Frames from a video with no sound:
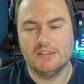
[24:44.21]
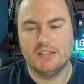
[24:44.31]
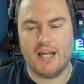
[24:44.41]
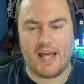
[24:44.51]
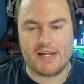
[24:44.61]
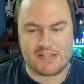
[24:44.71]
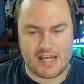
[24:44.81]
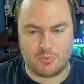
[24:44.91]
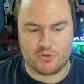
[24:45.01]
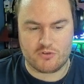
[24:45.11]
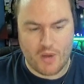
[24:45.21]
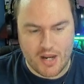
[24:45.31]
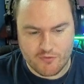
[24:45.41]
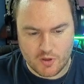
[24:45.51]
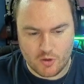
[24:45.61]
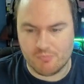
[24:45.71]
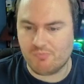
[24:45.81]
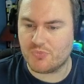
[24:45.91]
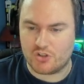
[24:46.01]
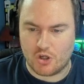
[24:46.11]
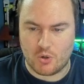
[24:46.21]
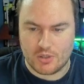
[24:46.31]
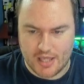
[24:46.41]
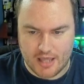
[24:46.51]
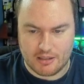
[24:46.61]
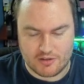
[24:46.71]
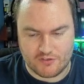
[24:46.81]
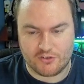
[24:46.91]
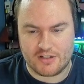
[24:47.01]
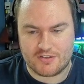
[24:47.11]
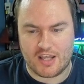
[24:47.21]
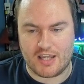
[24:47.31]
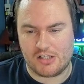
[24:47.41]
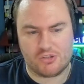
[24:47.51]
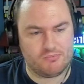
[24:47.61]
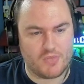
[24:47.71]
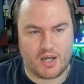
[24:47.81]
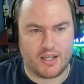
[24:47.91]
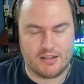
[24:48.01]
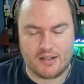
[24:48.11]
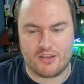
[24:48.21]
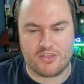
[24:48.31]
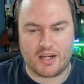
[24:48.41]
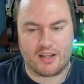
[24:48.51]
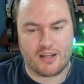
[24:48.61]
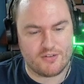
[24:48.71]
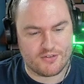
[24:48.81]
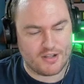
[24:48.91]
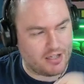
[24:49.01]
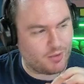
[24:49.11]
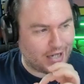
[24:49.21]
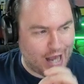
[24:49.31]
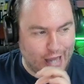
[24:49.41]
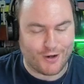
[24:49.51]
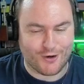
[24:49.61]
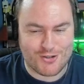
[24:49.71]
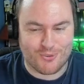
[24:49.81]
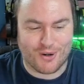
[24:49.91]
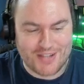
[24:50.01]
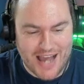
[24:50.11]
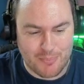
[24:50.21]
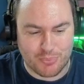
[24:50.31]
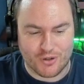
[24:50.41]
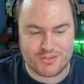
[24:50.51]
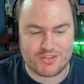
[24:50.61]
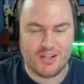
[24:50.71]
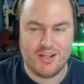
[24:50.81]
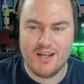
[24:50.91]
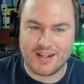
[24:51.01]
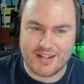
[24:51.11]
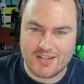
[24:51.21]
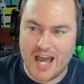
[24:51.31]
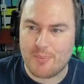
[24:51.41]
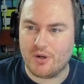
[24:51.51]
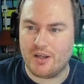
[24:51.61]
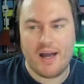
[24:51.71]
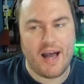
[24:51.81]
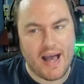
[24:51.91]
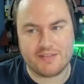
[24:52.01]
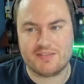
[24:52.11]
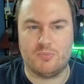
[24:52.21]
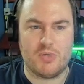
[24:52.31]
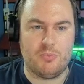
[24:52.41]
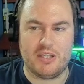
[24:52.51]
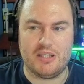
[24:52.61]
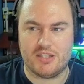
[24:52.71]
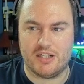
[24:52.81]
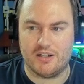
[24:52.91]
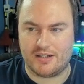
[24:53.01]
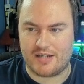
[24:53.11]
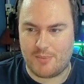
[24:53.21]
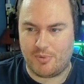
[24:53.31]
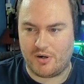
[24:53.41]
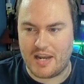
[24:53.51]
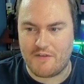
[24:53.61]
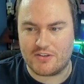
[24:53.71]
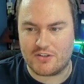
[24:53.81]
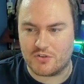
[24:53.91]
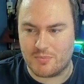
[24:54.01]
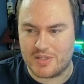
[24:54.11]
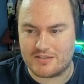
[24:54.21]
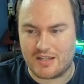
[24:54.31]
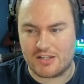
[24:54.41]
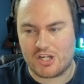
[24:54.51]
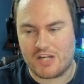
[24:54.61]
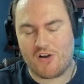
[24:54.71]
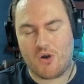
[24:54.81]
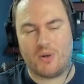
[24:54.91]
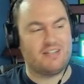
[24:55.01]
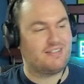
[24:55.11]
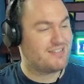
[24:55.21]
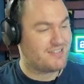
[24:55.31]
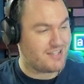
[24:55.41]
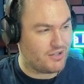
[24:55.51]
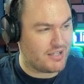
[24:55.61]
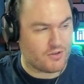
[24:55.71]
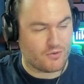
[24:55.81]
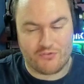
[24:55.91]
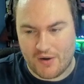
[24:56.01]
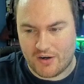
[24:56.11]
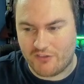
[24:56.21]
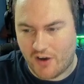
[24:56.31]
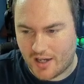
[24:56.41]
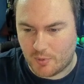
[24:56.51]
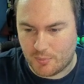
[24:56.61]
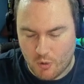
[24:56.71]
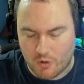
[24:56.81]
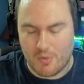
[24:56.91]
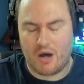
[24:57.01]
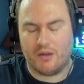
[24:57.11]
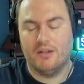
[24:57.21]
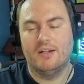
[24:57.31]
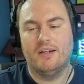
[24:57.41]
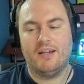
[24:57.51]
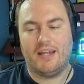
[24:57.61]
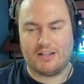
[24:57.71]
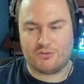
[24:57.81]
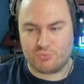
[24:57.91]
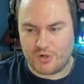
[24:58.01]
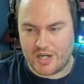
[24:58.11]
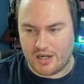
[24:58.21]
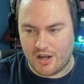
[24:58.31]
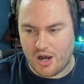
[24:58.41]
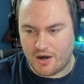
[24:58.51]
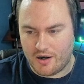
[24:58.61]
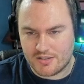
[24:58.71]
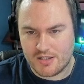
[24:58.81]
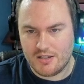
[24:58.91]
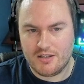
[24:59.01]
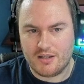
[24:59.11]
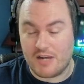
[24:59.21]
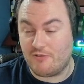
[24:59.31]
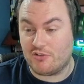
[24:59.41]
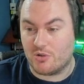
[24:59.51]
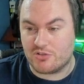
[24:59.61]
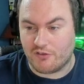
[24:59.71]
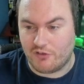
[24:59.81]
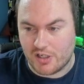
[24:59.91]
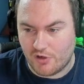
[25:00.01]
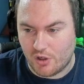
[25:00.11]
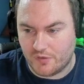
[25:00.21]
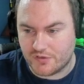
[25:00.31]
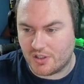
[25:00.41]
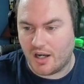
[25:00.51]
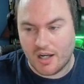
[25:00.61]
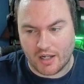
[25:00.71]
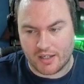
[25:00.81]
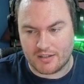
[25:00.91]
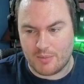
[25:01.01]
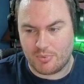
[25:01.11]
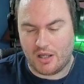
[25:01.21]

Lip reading: and he teleports away from you. So, yeah, for this stage, I think there's a little bit of anger towards Abras. Kadabra has to be B tier. Kadabra, even so it's a mid-stage Evo, it still is a very viable Pokemon. Hits really hard. even so it's not fully evolved. I like Kadabra a